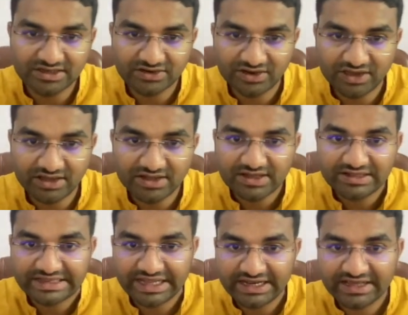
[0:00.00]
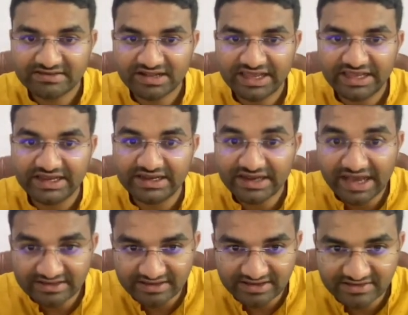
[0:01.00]
Okay, then nextly
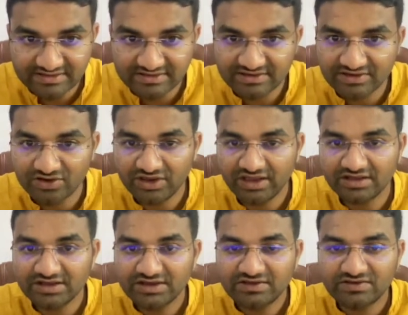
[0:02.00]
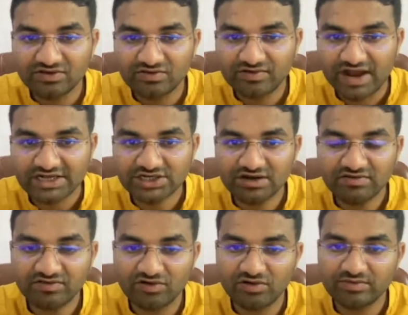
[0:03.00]
indices. Okay, so fractional
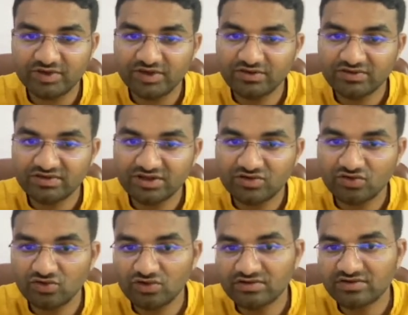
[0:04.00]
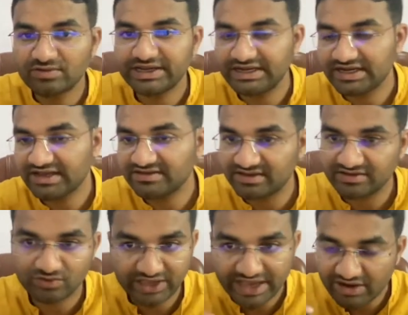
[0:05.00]
form, use the rules of indices.
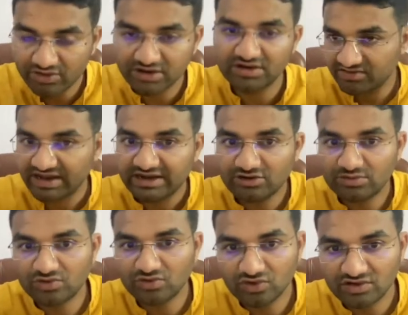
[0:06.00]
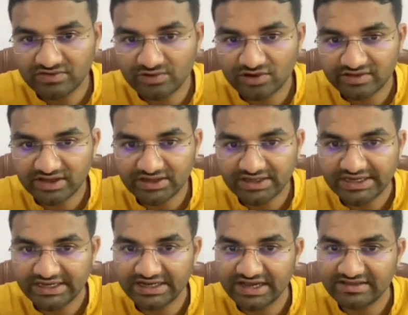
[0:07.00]
We have a set of rules for the
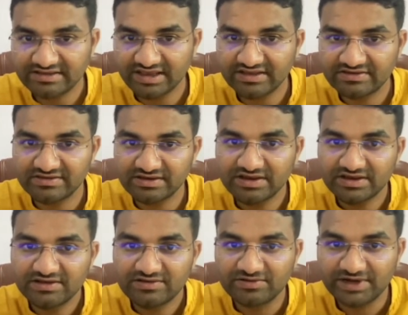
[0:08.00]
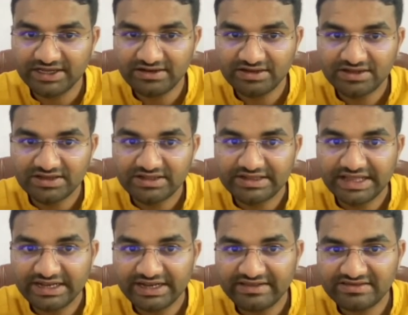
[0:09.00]
indices. Fine.
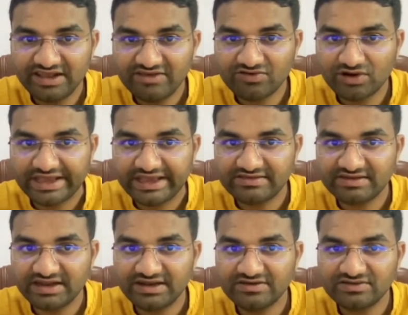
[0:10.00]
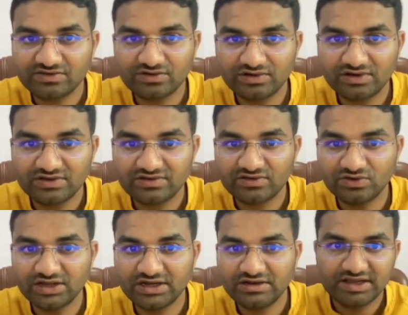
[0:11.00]
Then nextly for an extended
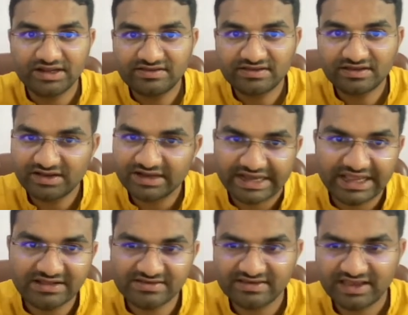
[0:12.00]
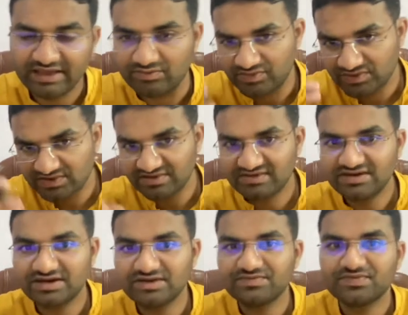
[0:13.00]
student, it's again same, just
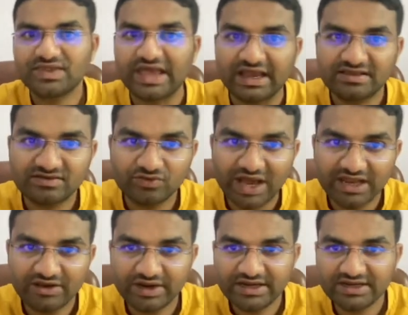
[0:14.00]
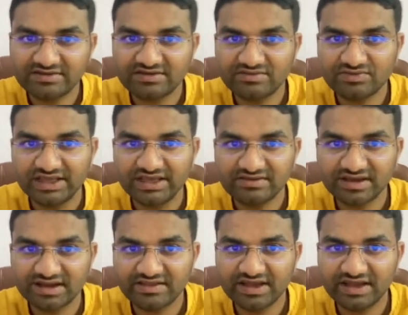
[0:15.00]
a value added, some things
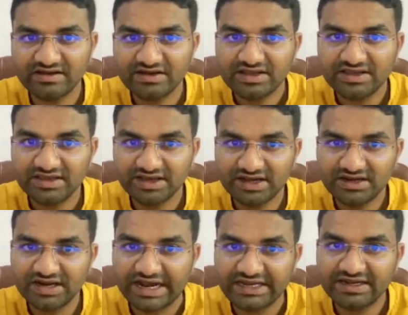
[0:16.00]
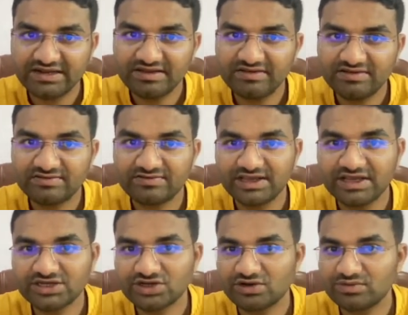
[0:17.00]
are there here,
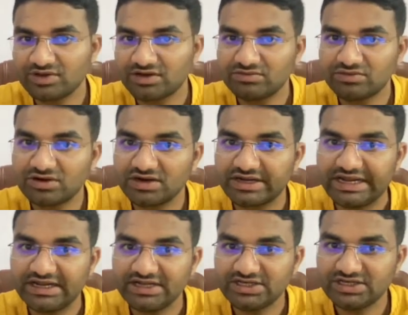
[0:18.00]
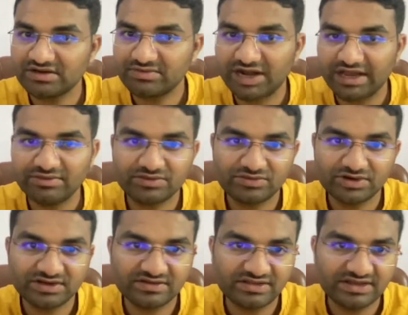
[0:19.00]
identification of number, integer, prime
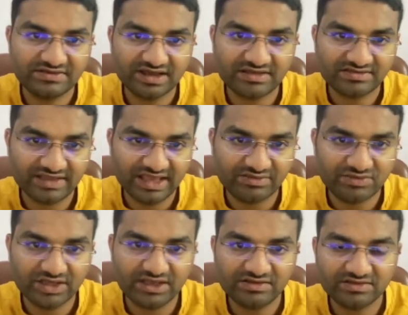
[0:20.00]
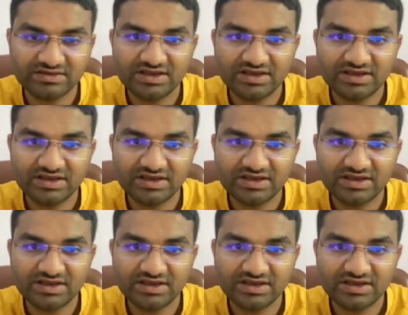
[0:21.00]
numbers, these are same things.